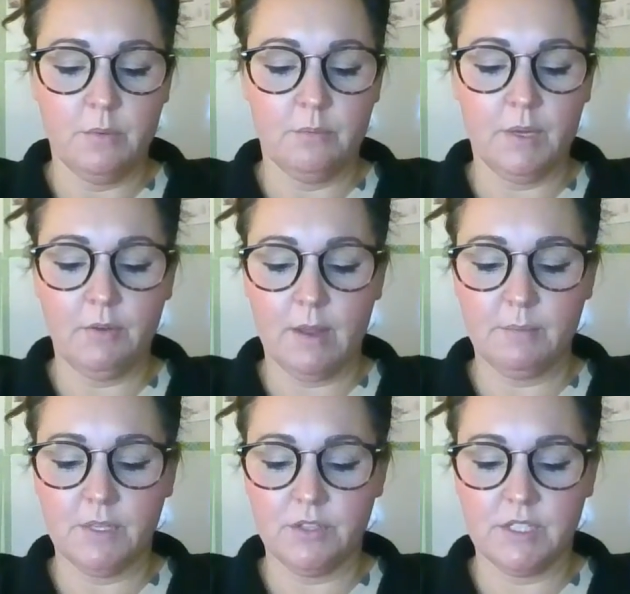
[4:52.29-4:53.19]
My
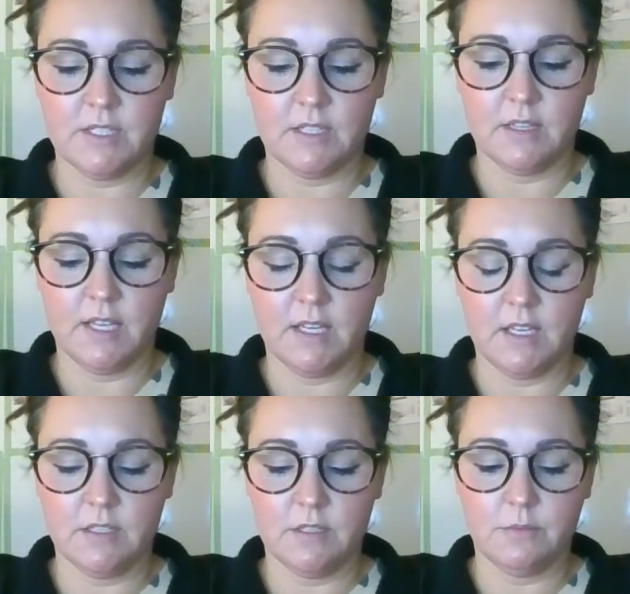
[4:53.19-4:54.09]
grandmother doesn't like
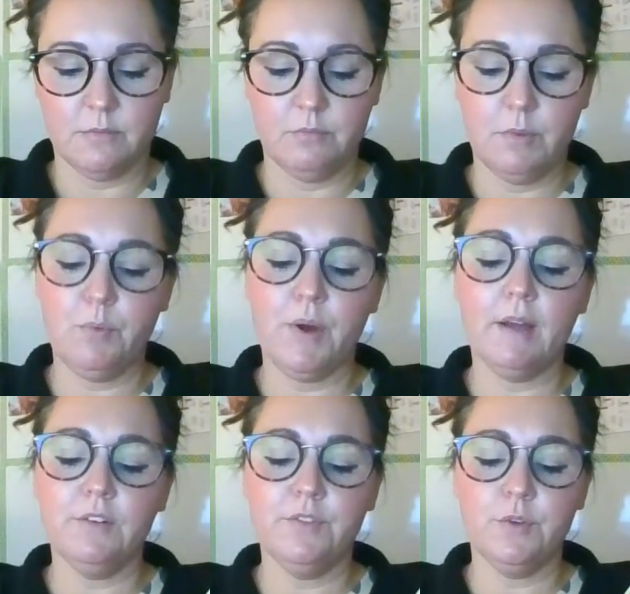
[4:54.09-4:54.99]
it. Be proud of